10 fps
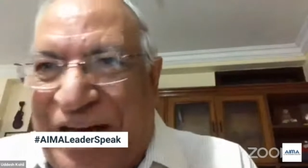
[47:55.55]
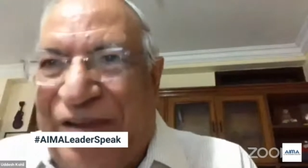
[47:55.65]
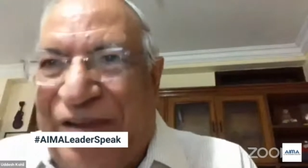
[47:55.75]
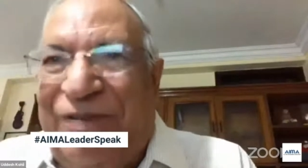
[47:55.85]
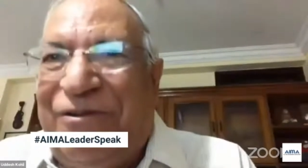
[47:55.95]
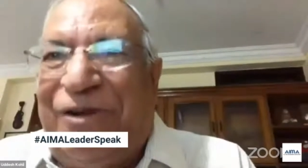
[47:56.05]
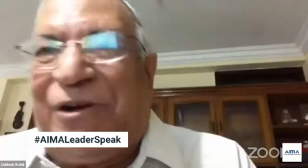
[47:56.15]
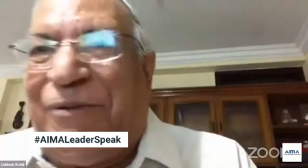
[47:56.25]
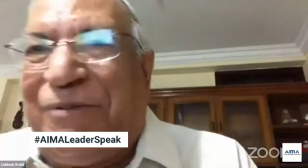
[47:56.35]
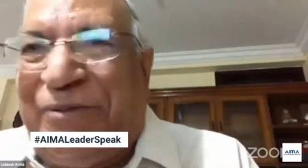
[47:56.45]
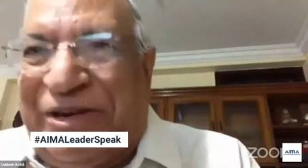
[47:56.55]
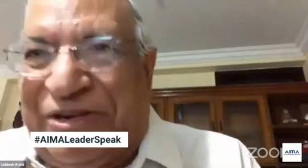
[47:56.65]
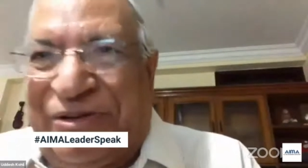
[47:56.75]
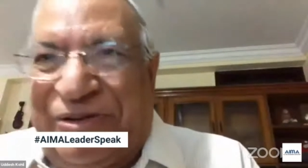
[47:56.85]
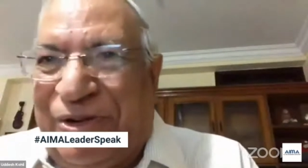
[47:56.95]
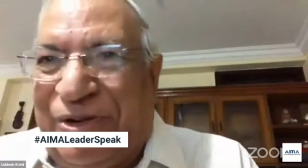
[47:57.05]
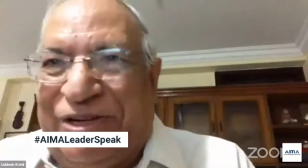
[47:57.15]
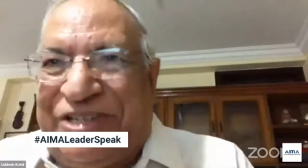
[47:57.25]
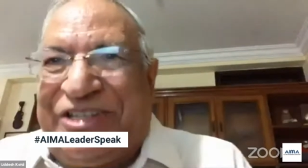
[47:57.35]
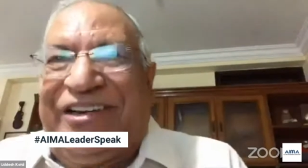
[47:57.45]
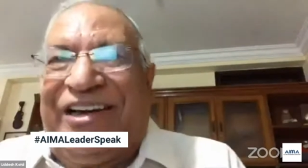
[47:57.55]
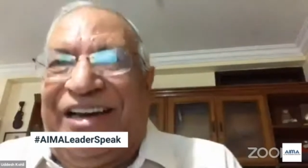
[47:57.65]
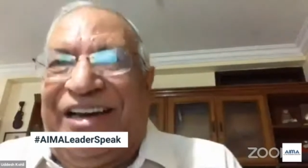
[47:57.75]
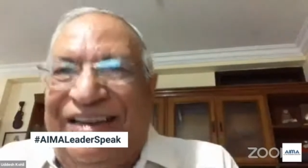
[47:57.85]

I only want to compliment you. No question, really.